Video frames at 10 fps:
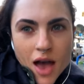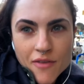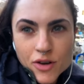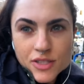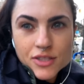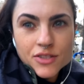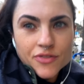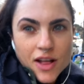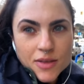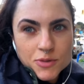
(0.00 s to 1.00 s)
I've also
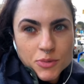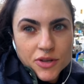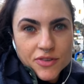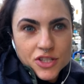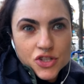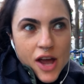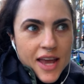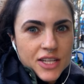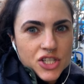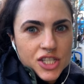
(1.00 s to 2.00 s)
developed a bit of a
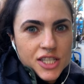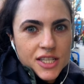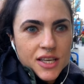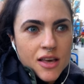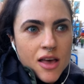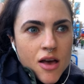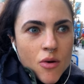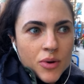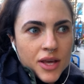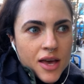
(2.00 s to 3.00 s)
strategy
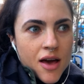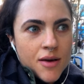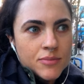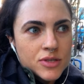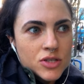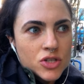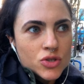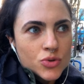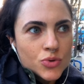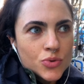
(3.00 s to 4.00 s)
when it comes
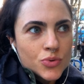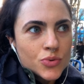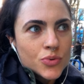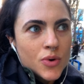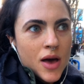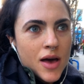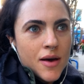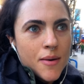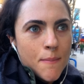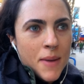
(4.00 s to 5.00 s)
to
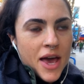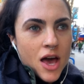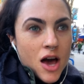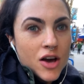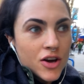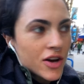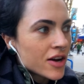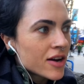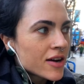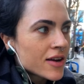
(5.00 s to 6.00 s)
my
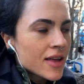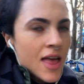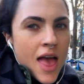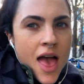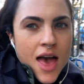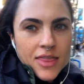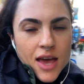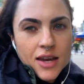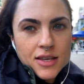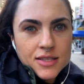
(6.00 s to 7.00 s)
hunger, and
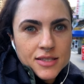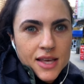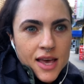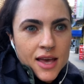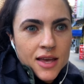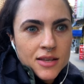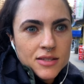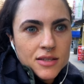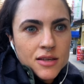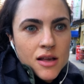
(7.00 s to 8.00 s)
that is that
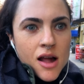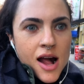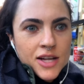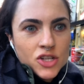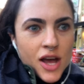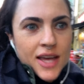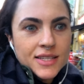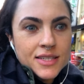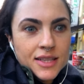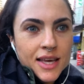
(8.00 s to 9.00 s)
I try
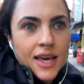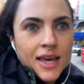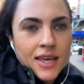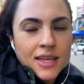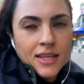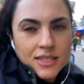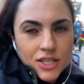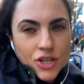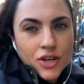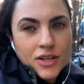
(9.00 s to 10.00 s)
and delay eating
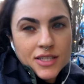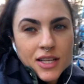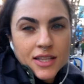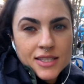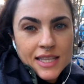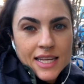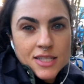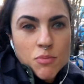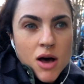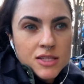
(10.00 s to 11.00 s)
dinner till as late as
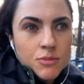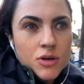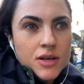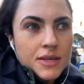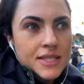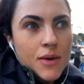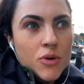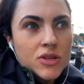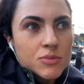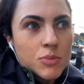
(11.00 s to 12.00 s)
possible because I'm
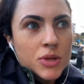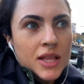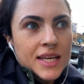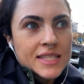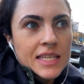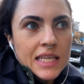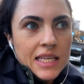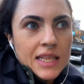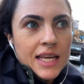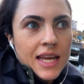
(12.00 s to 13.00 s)
one of those people that likes to
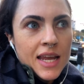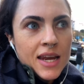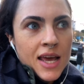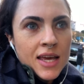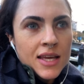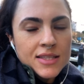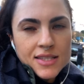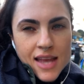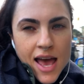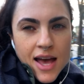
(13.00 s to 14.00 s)
eat late at night and
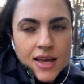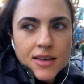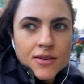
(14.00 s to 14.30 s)
snack.